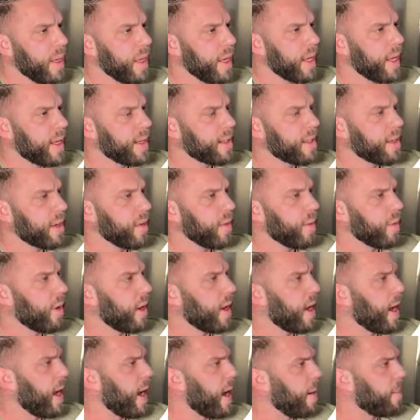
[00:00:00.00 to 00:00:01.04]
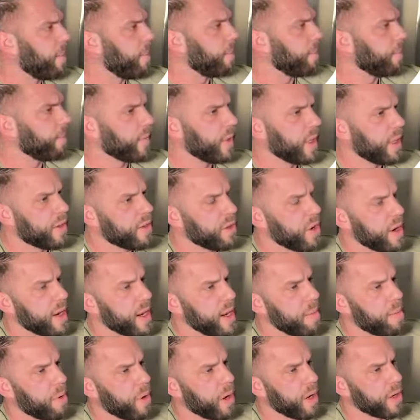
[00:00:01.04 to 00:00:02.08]
is, um, let's go ahead
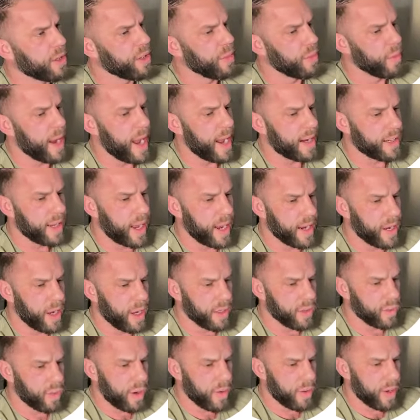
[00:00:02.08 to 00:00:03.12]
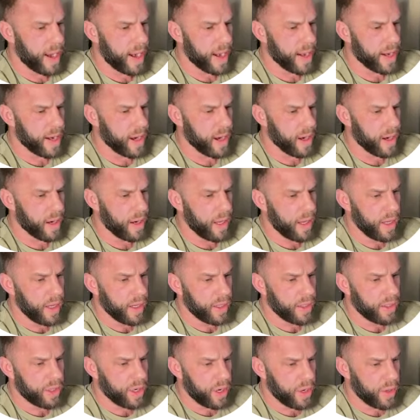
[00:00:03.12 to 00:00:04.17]
and import some React icons while we're at it here.
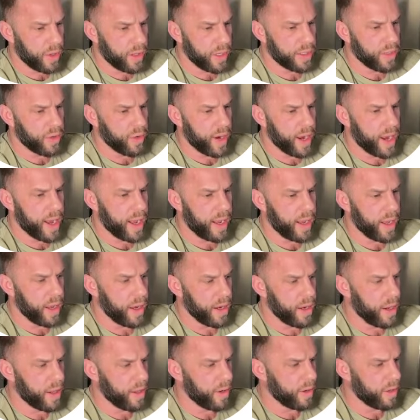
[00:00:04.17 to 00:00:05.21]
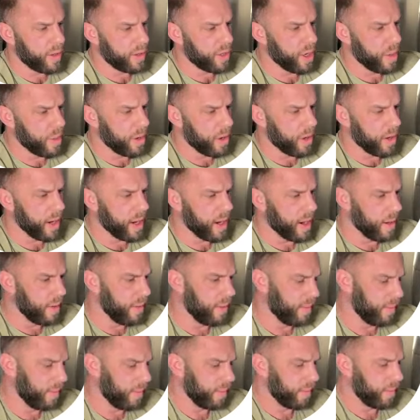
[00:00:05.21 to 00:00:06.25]
So let's create another little terminal here.
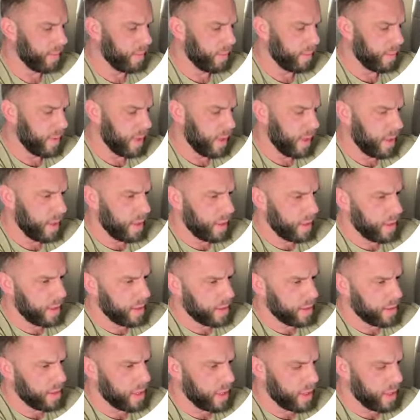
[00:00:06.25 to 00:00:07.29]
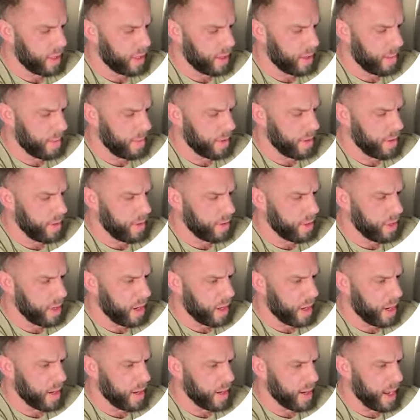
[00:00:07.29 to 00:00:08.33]
So I'm going to use
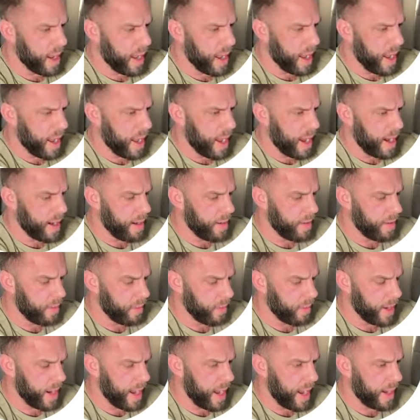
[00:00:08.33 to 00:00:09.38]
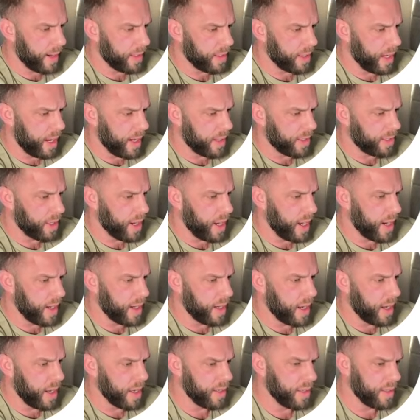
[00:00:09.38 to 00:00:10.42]
yarn add react dash
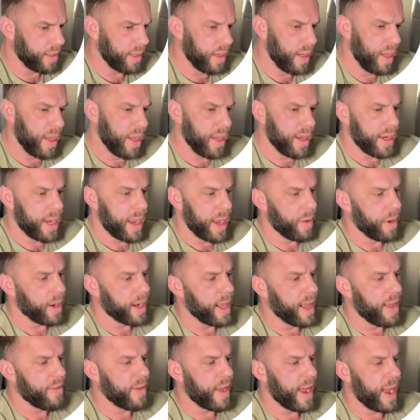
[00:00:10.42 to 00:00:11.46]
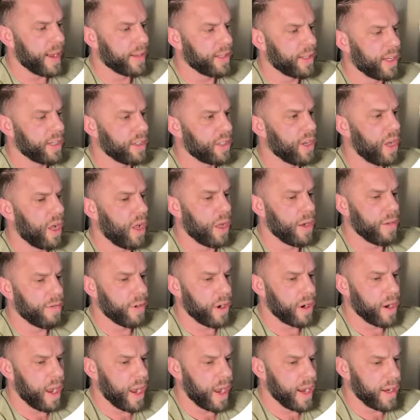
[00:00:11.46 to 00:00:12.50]
icons. Now we're going to have access to all of
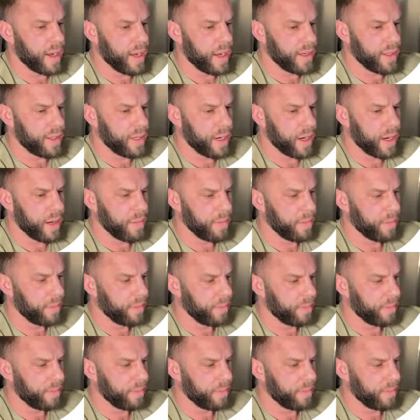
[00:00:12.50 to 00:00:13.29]
our icons here.